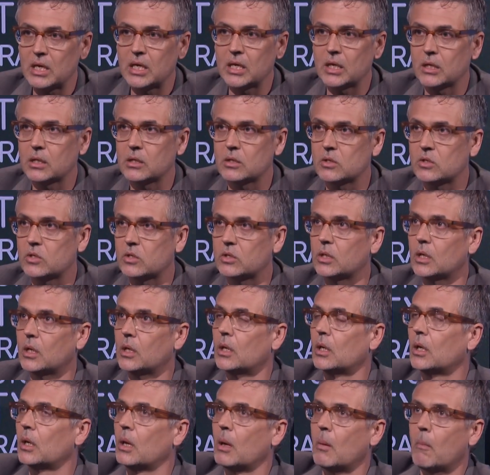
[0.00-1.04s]
means
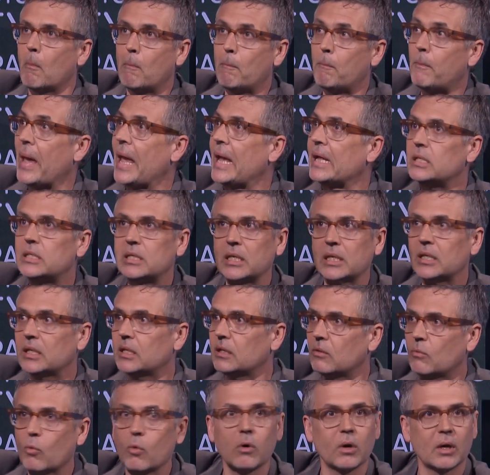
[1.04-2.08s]

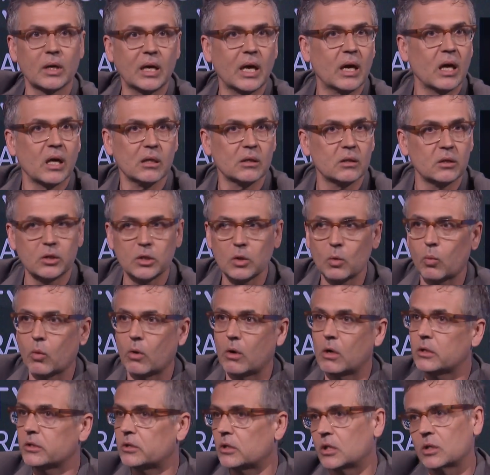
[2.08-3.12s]
painting what color you
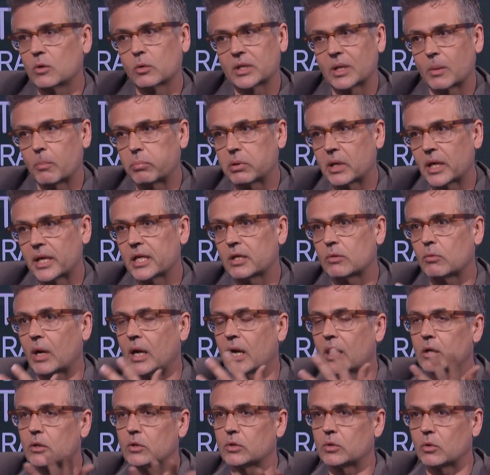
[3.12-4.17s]
want, or do you want a
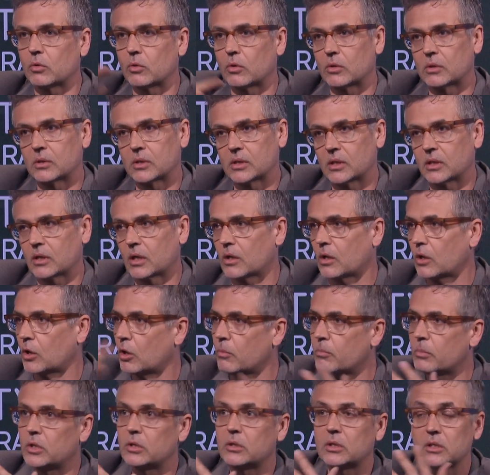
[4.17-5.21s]
playground or a
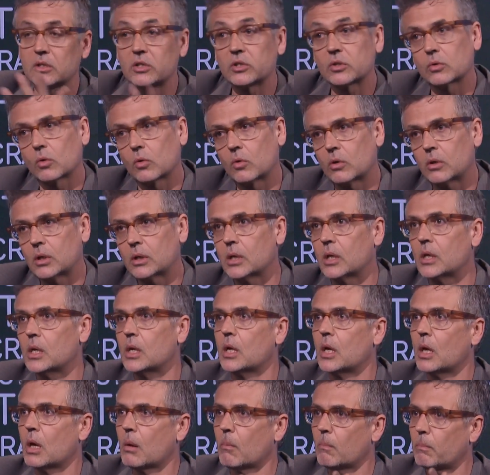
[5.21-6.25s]
community store?
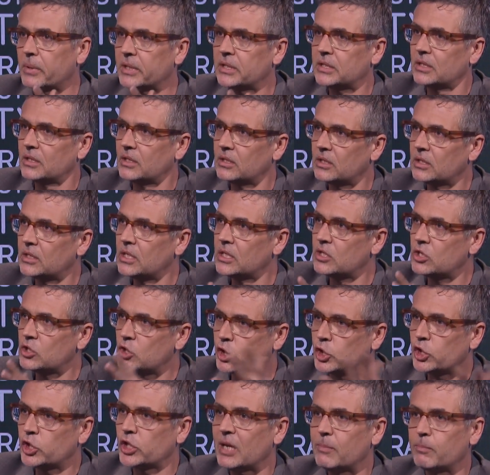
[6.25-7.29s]
But the
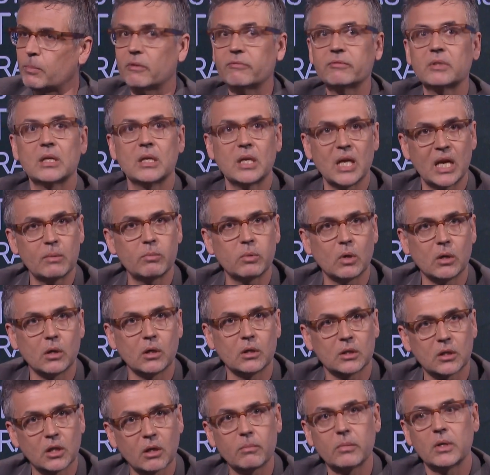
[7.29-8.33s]
shape of the
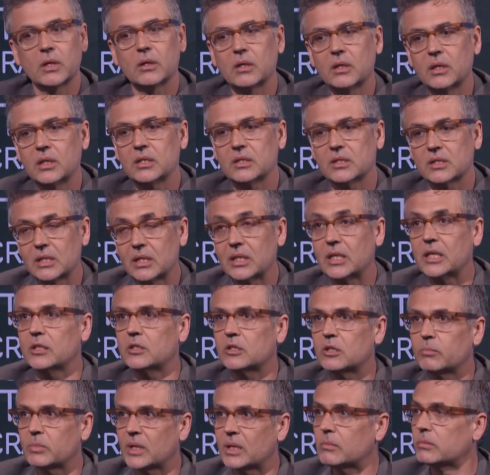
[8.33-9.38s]
neighborhood, communities yeah. need
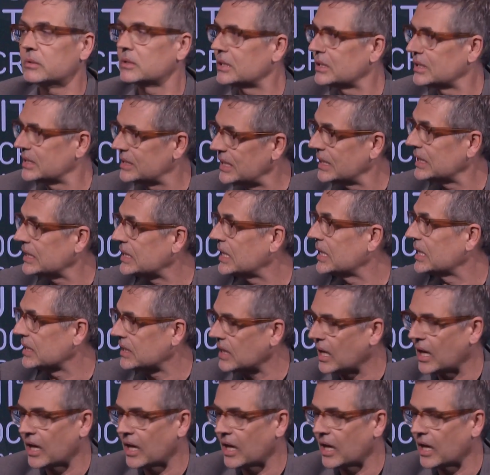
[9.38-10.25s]
to be able to mm-hmm. dictate